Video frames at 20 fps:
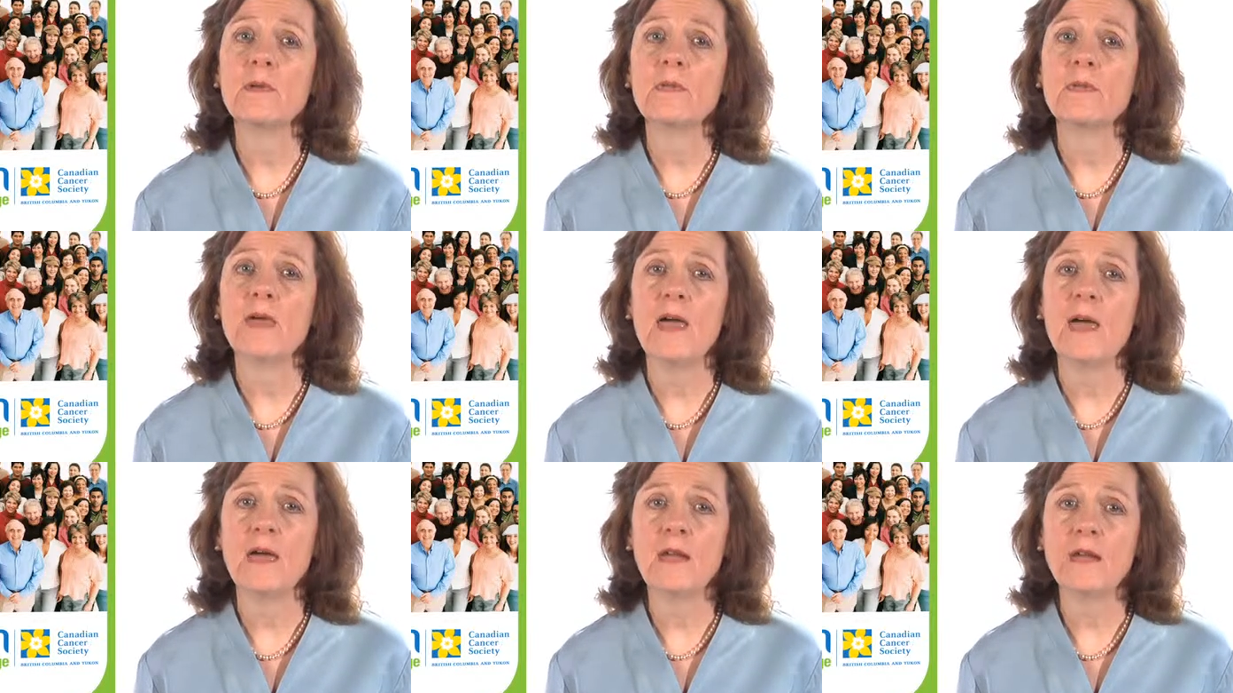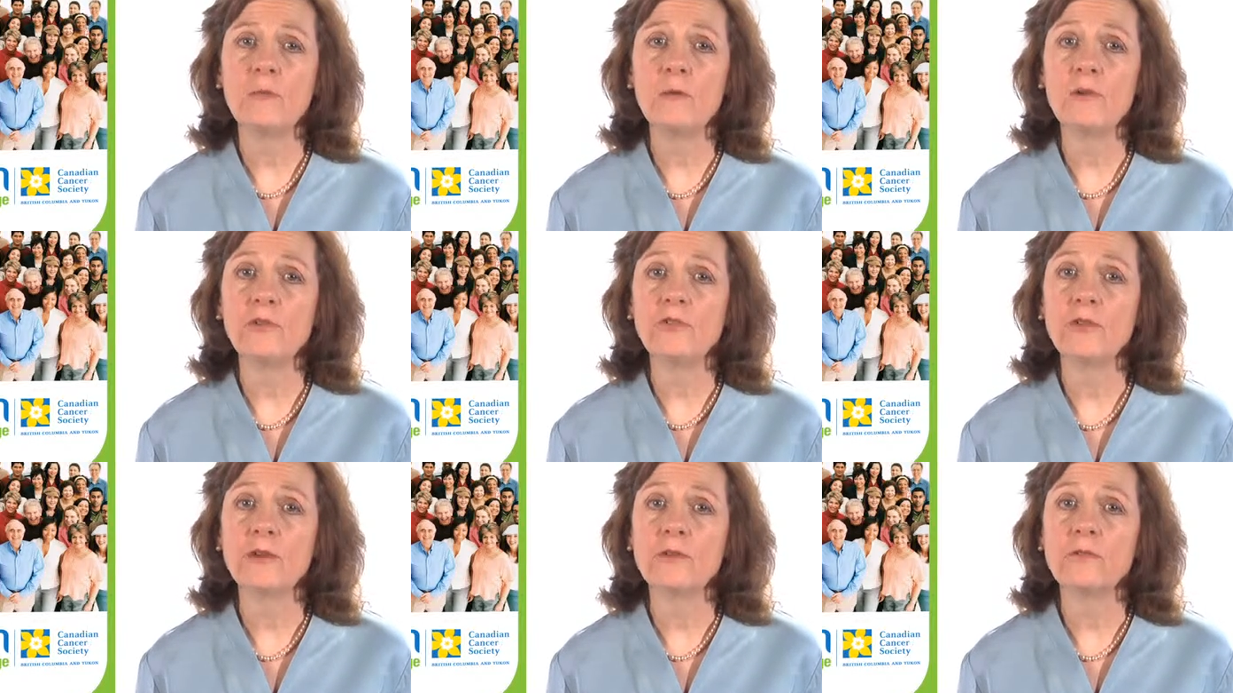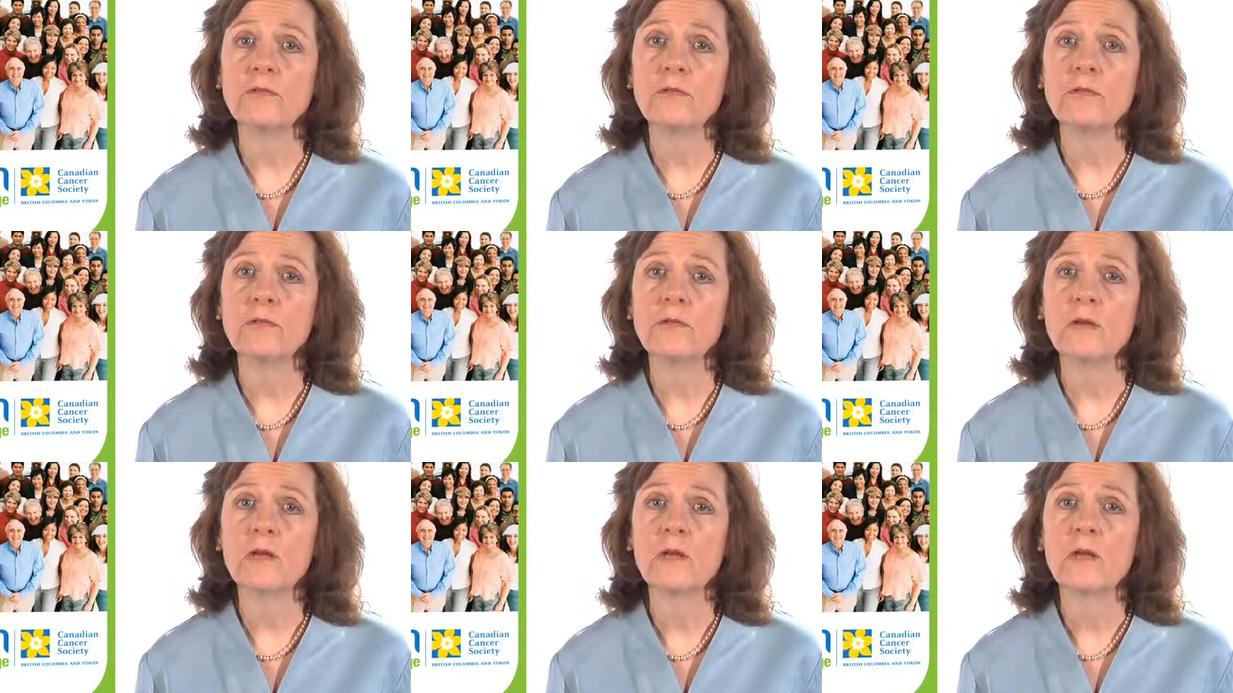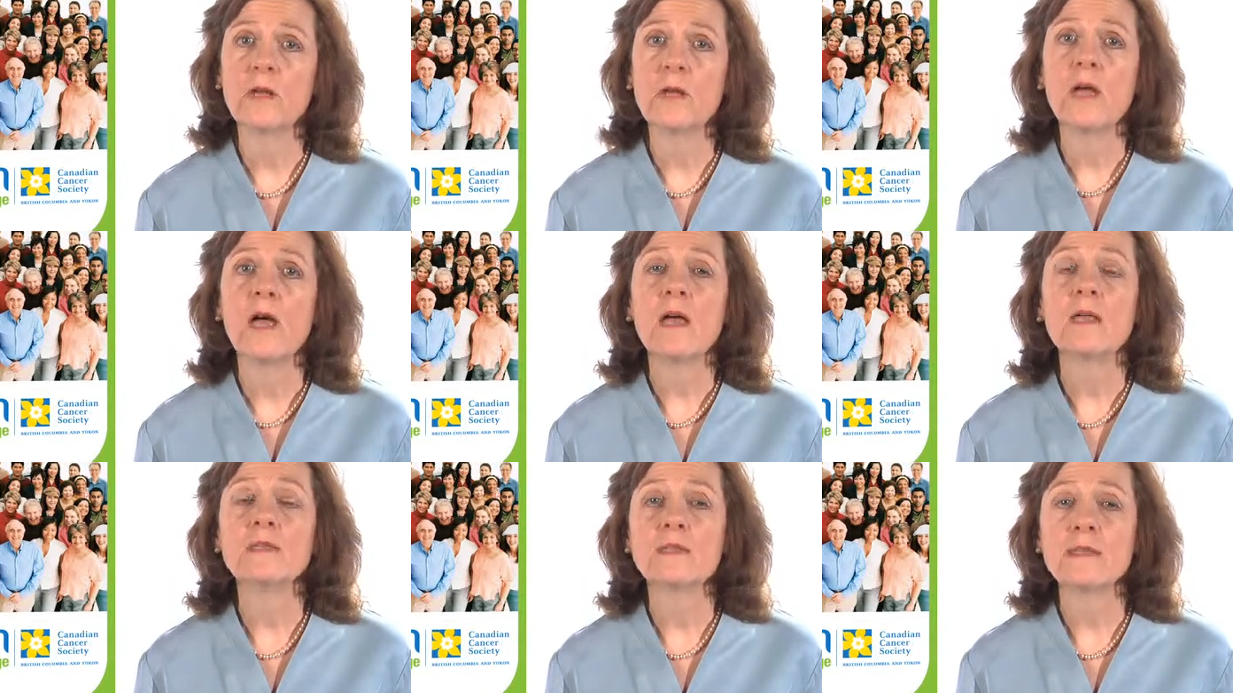with adequate shelter,
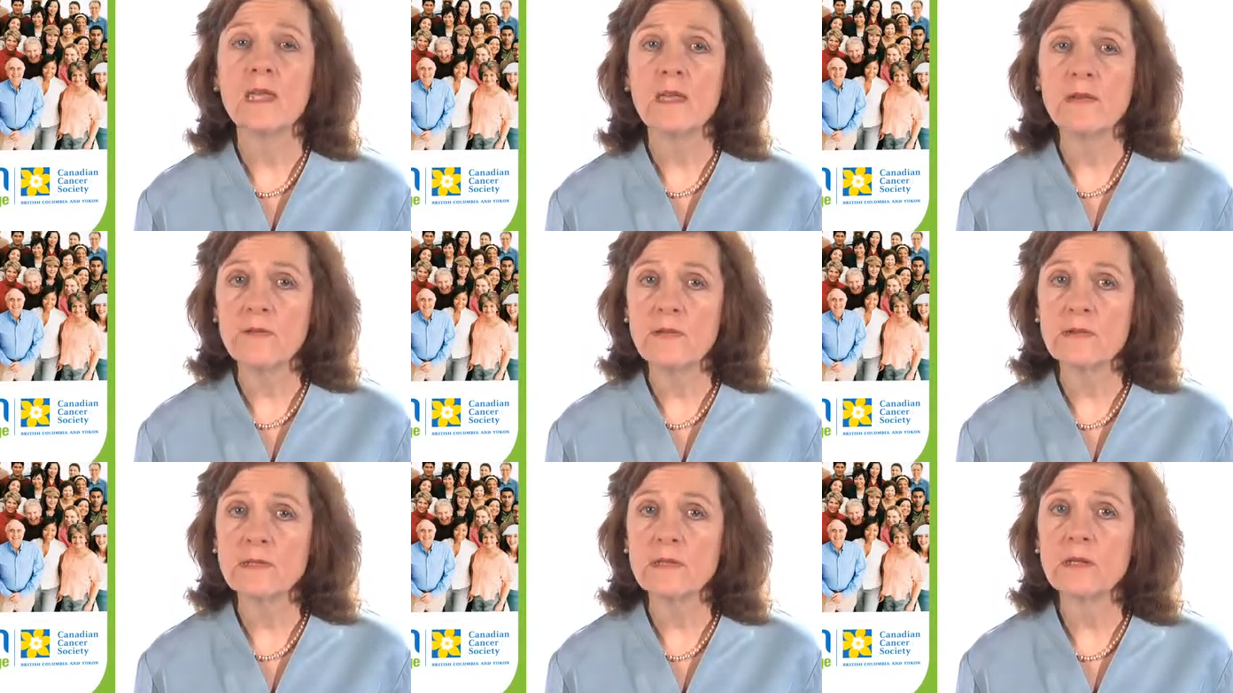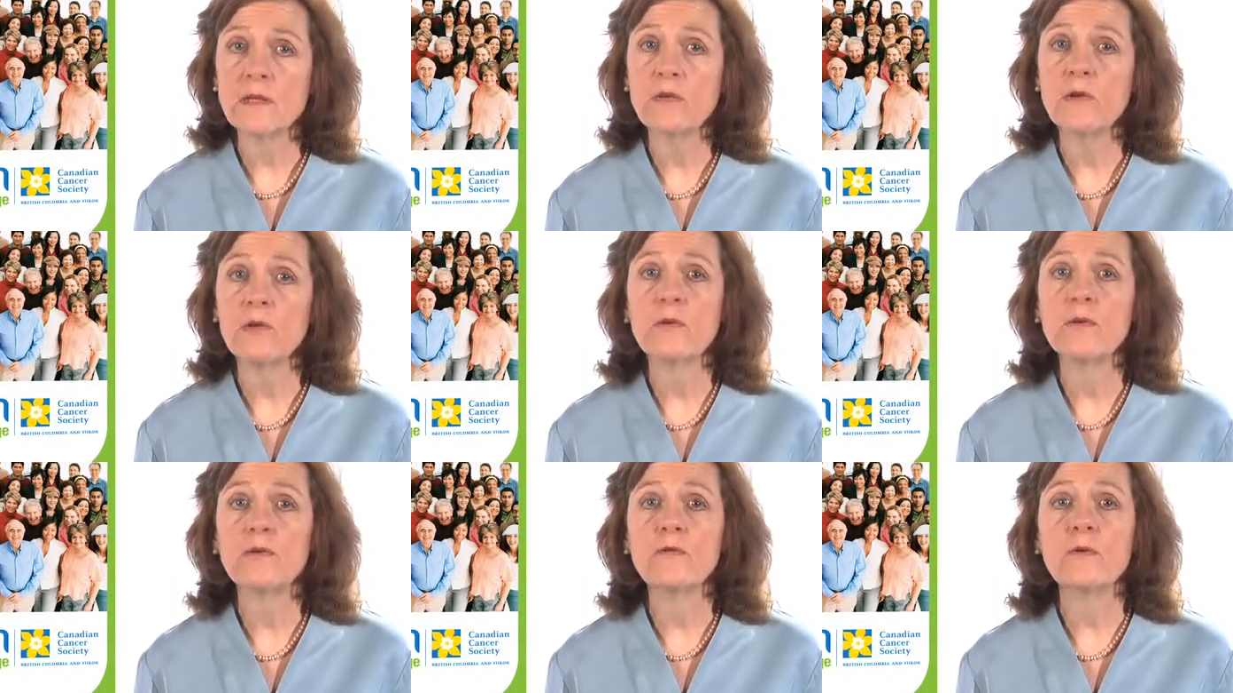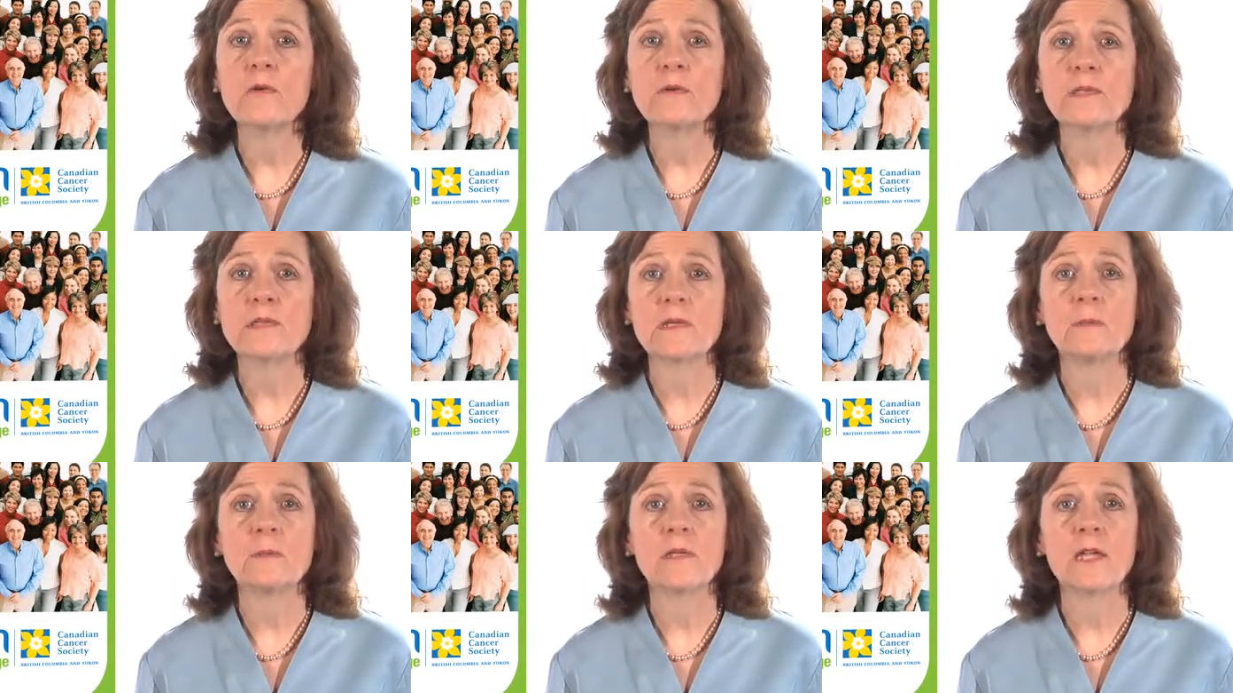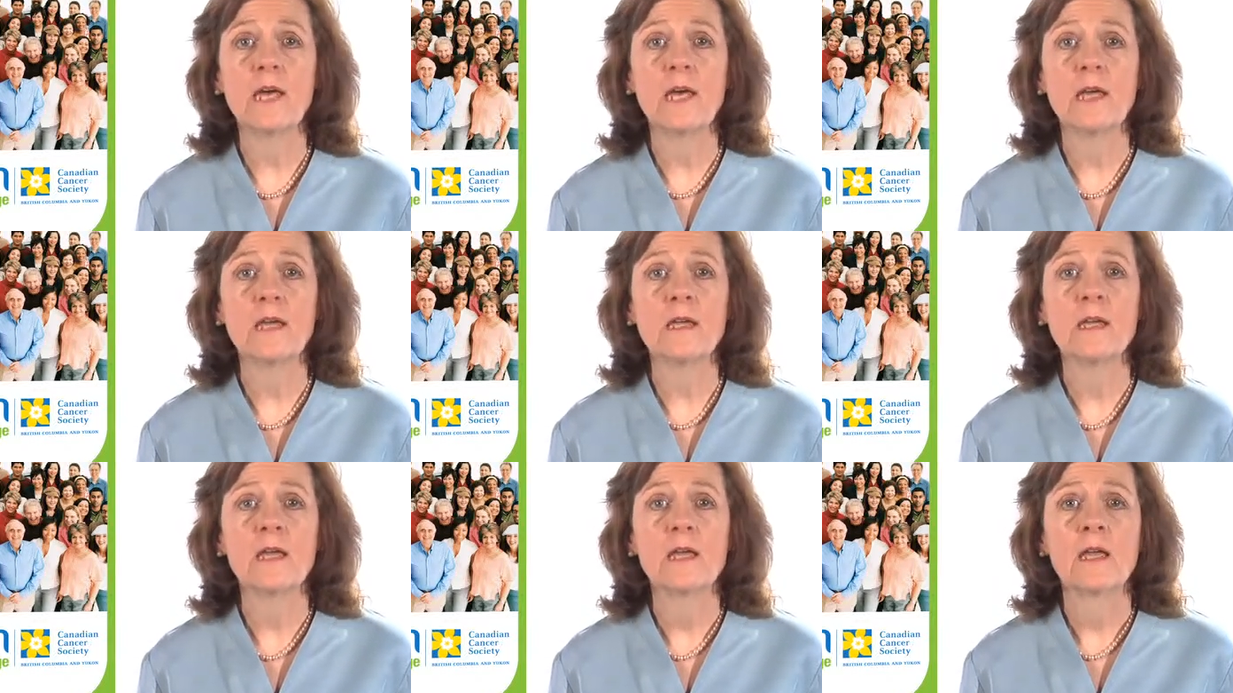a safe and secure food
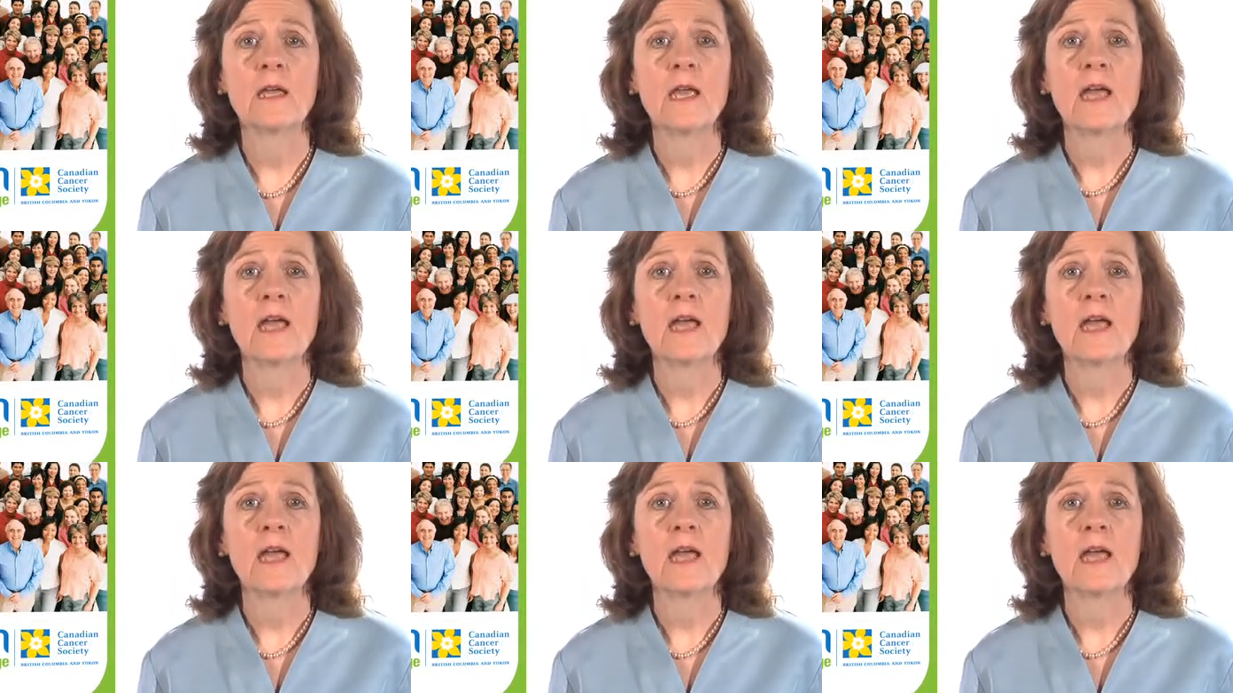supply,